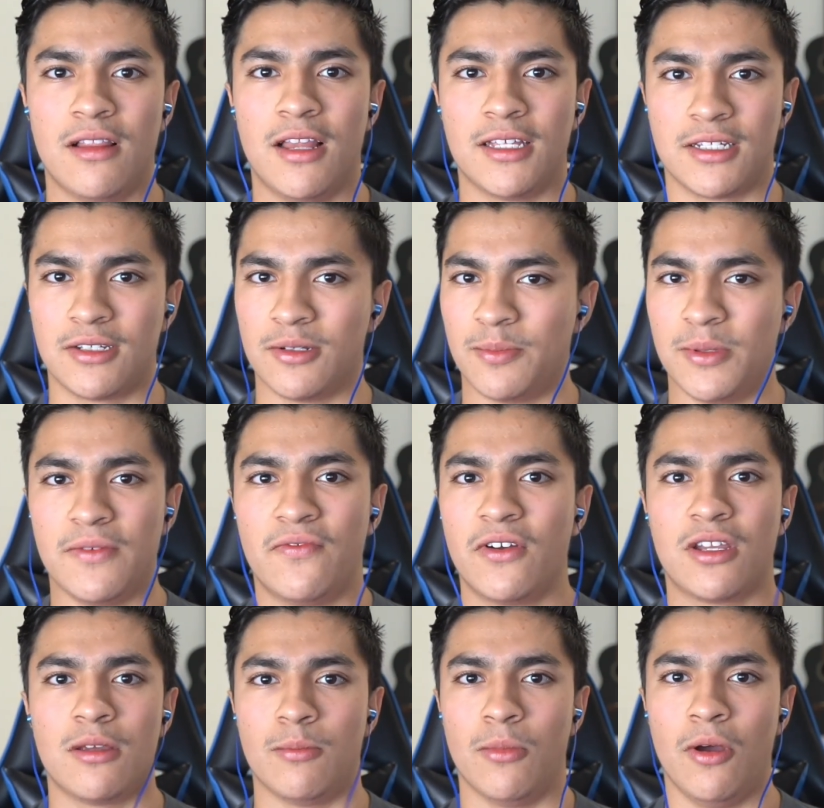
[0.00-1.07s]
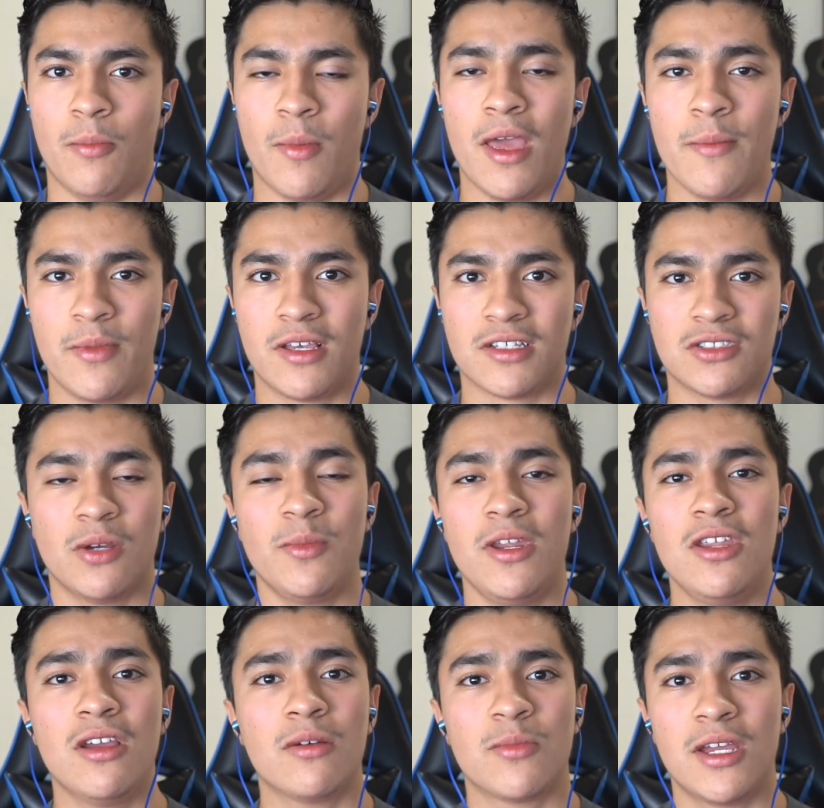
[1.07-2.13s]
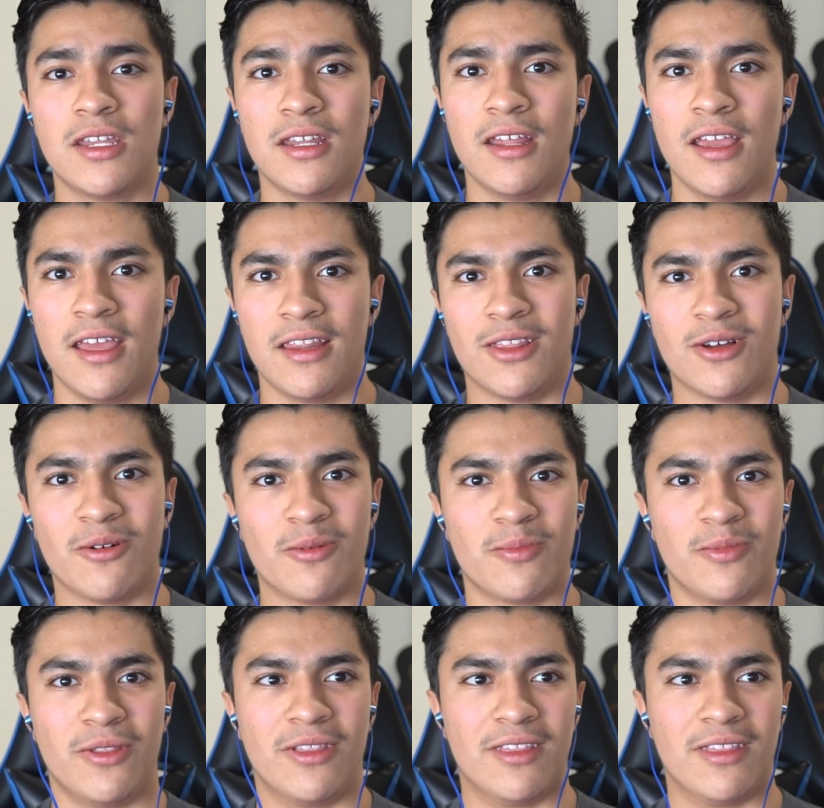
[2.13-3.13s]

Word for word: like a complete fucking bum because so many young men though